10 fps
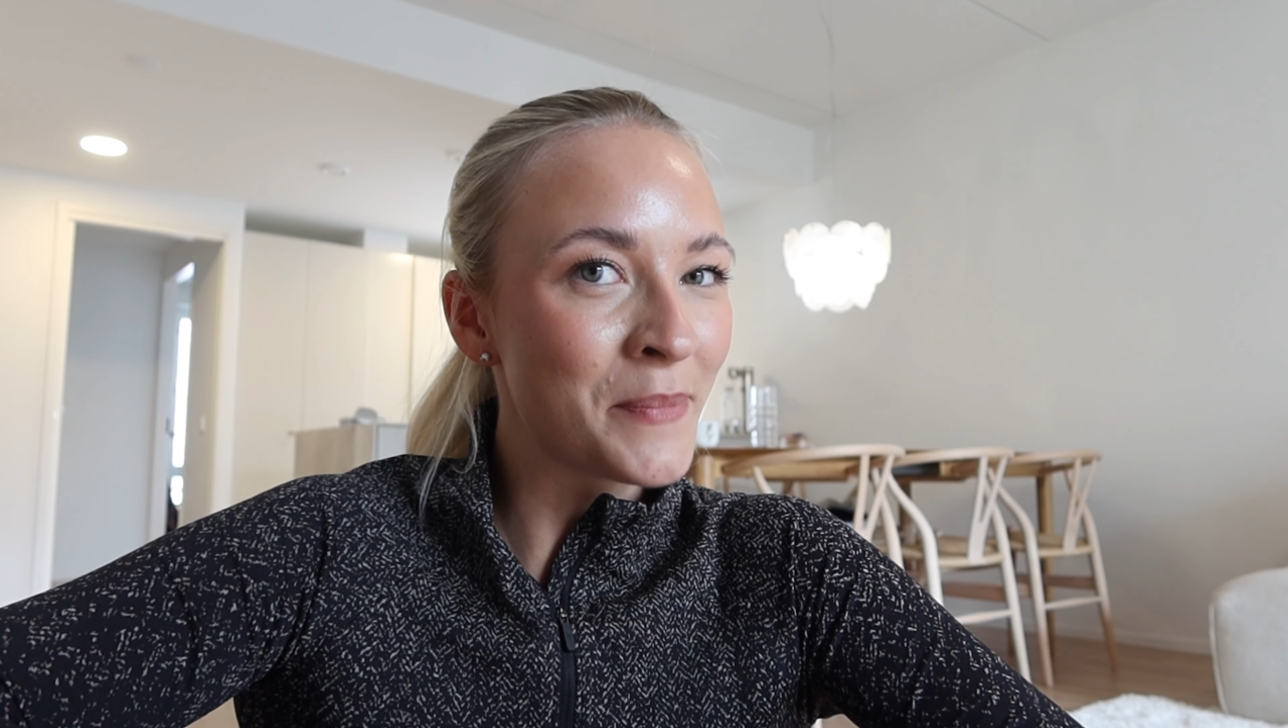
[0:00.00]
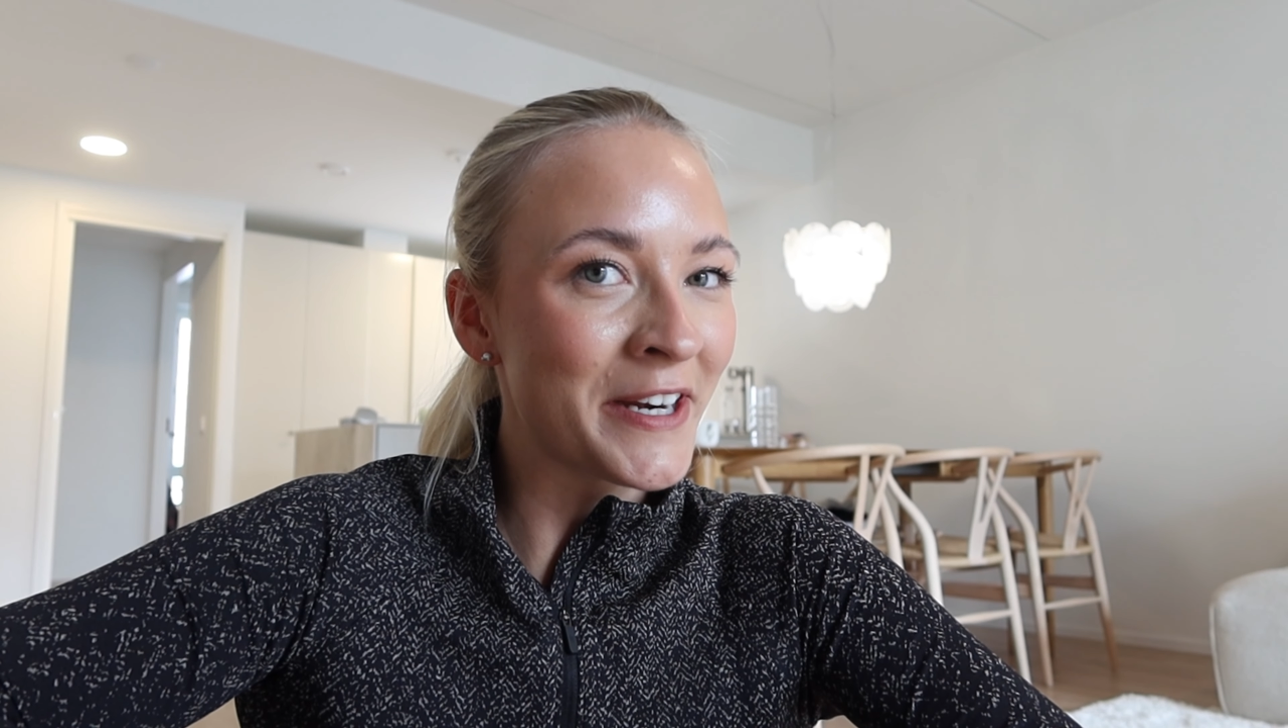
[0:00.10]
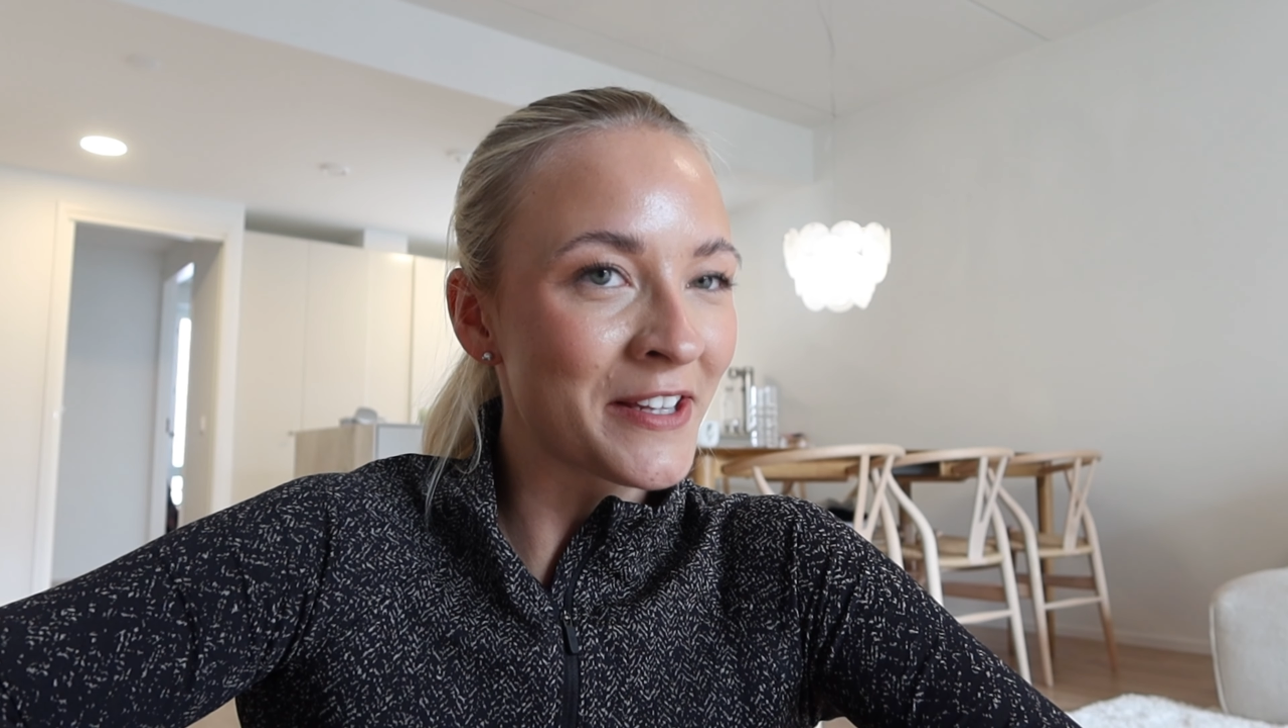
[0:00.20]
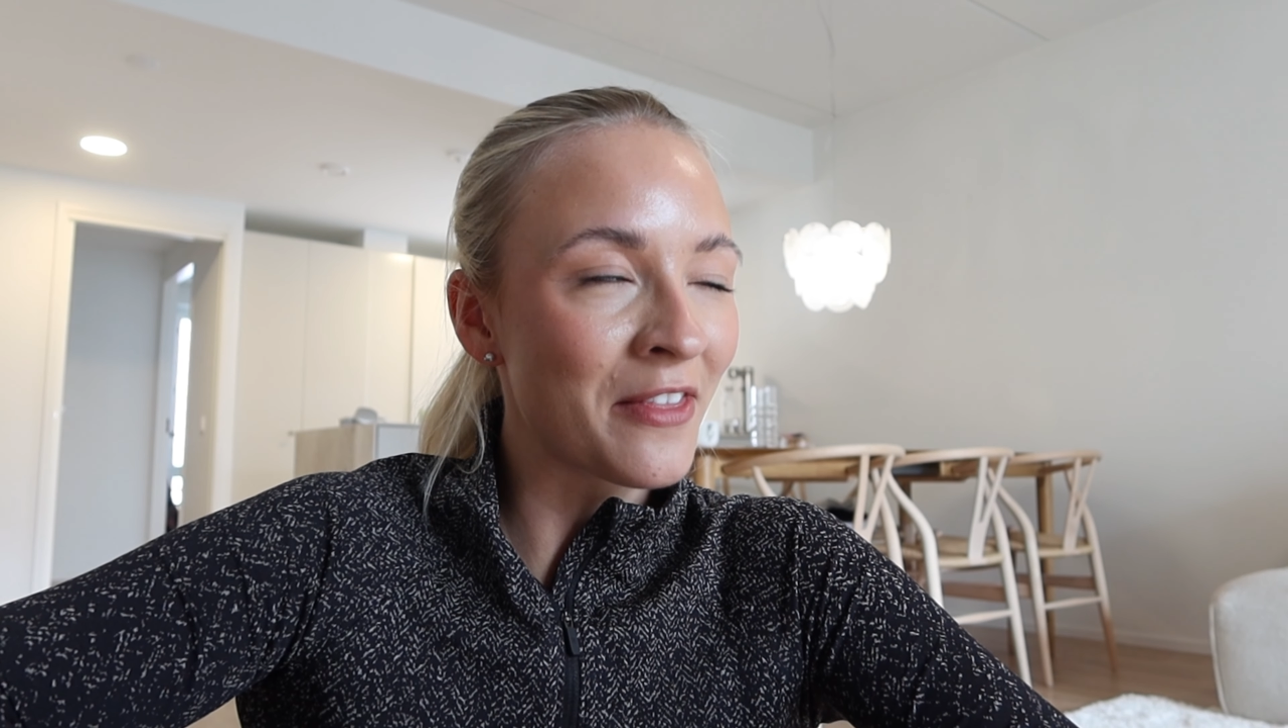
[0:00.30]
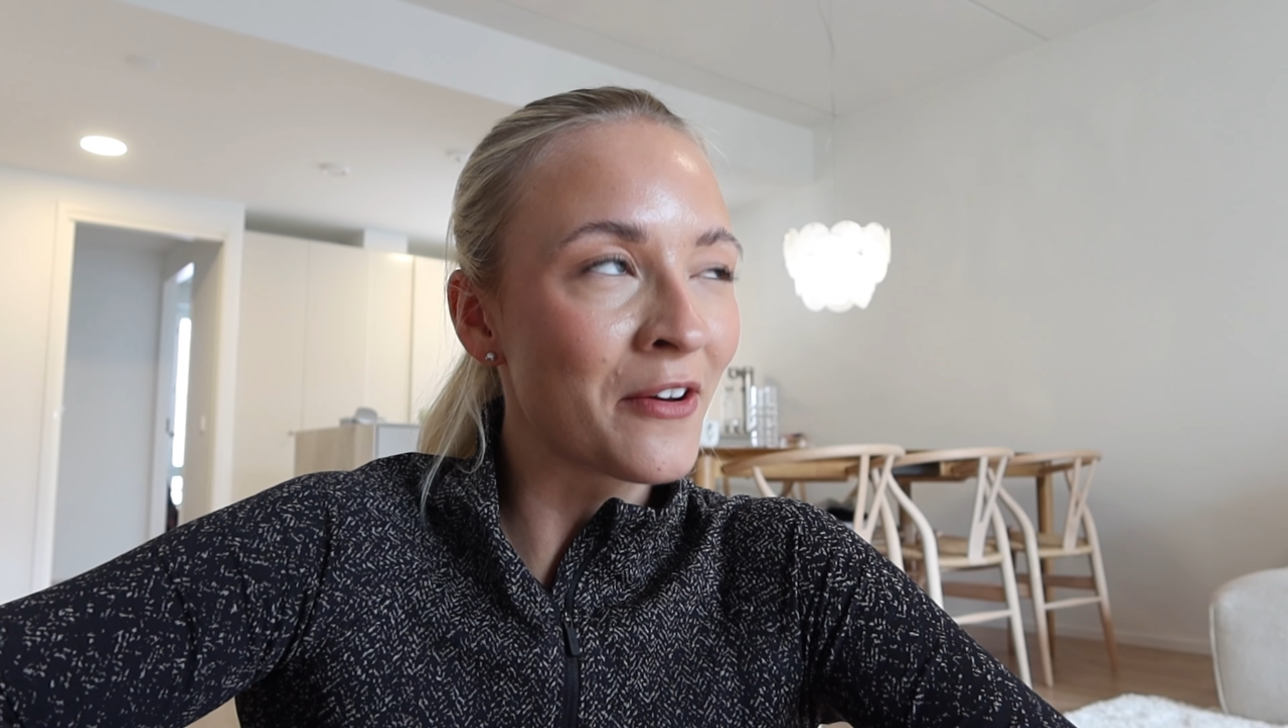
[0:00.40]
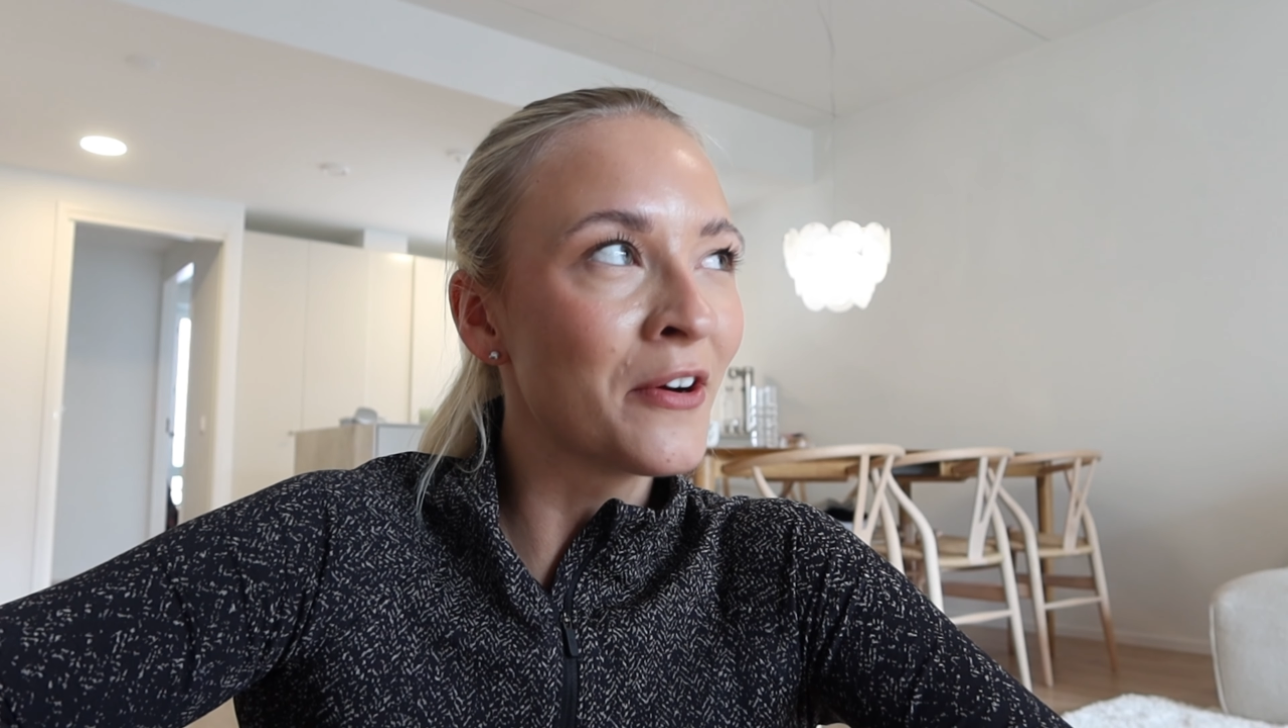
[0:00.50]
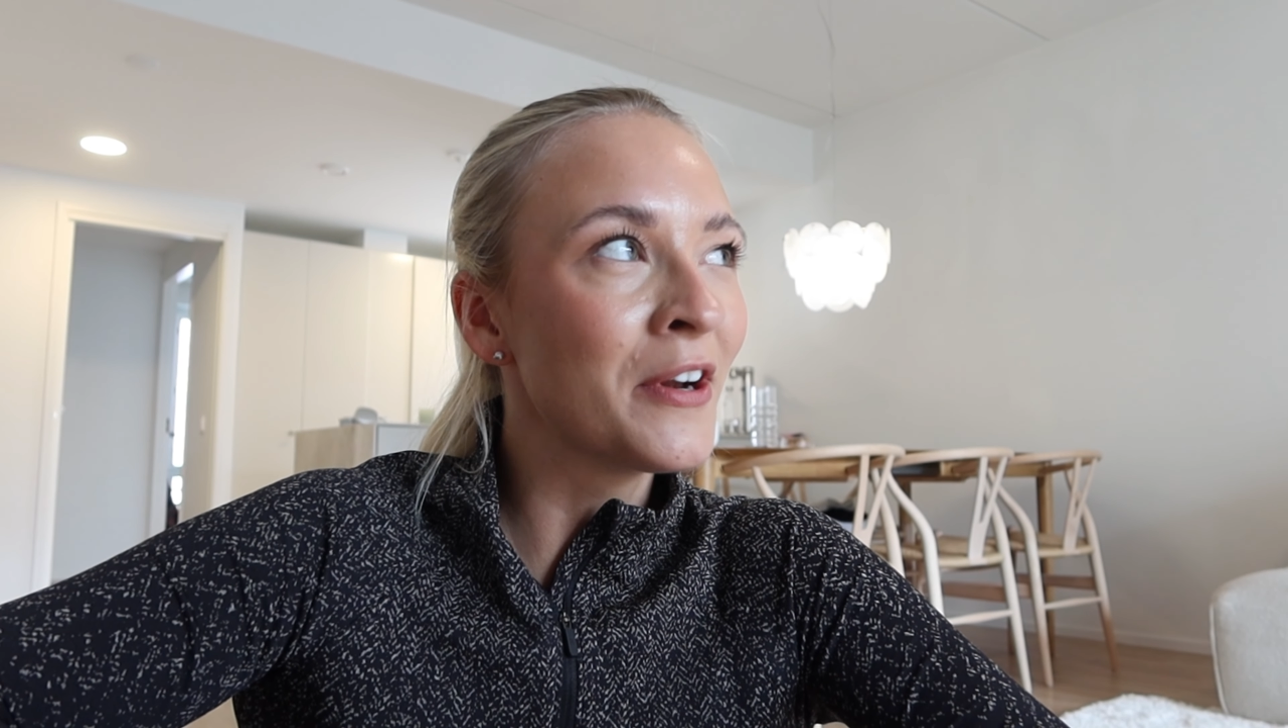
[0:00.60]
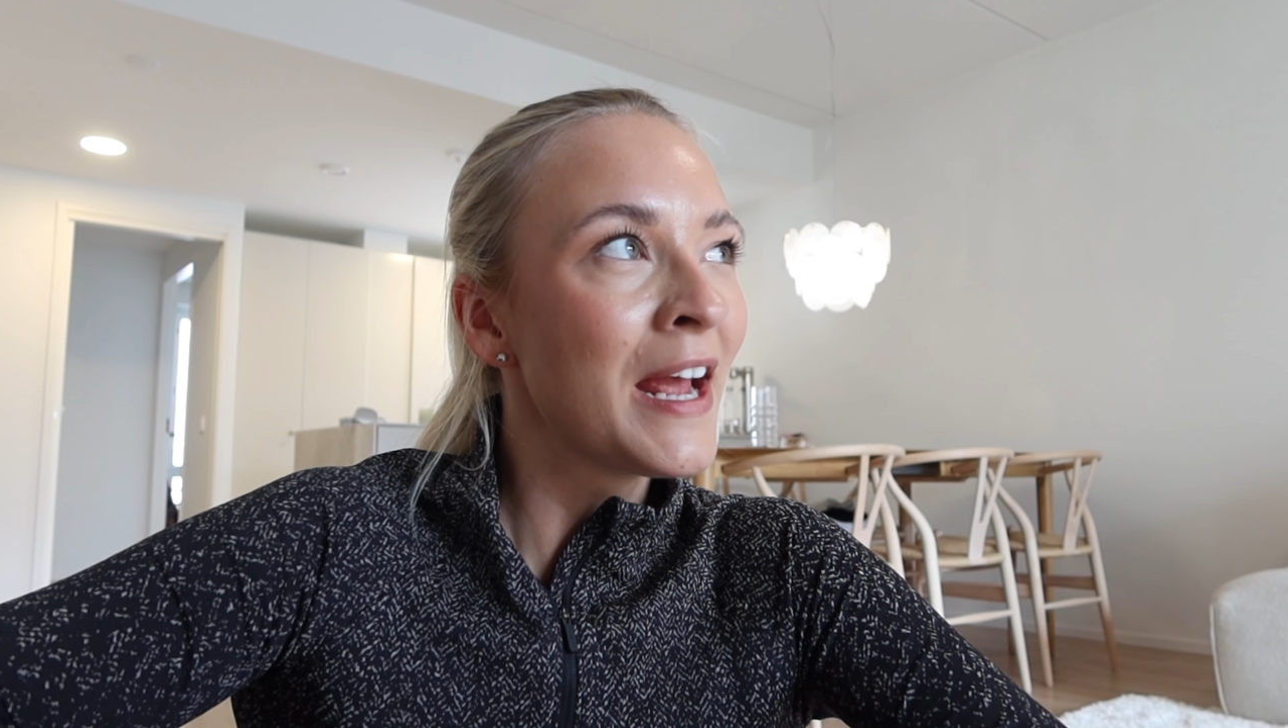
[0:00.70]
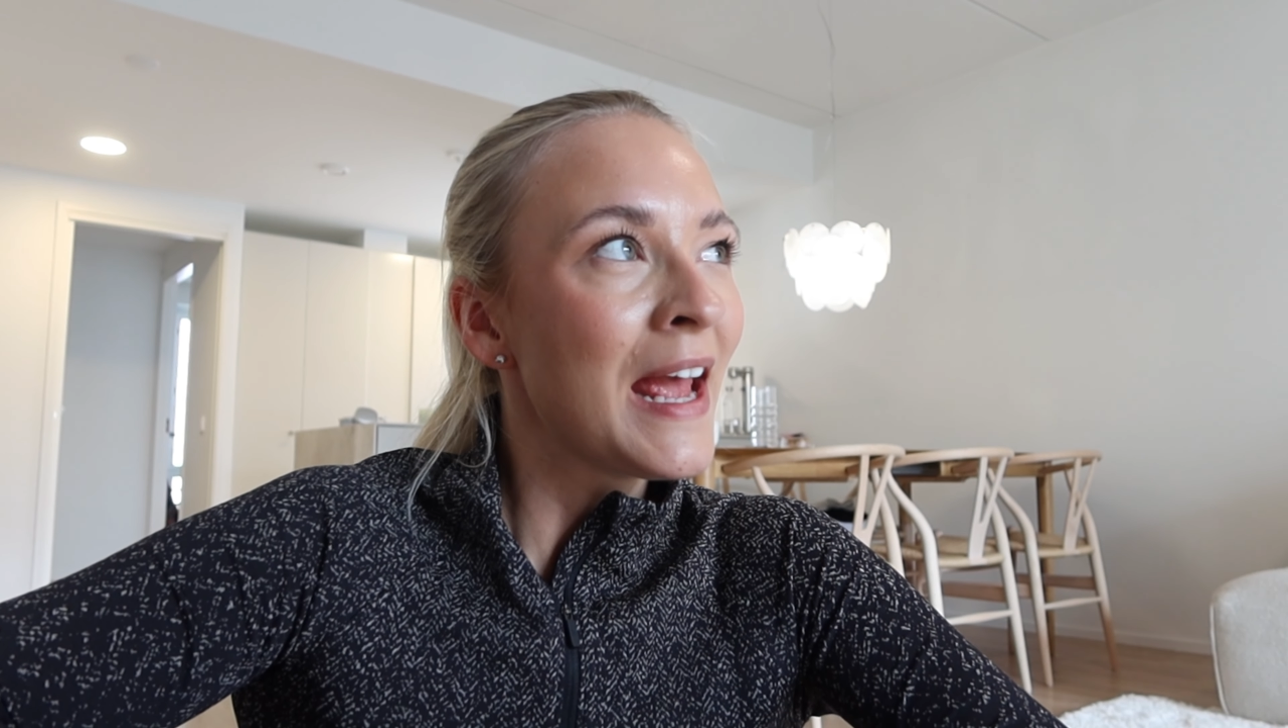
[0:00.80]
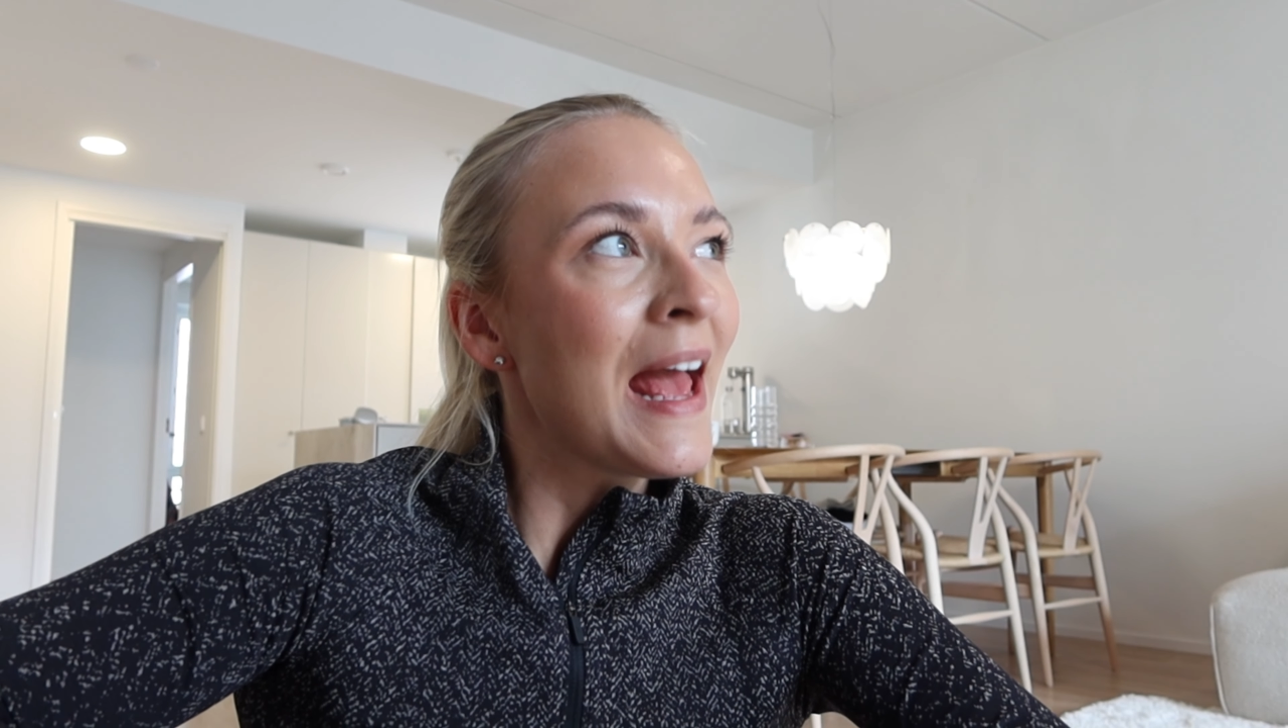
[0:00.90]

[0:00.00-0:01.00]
marathon,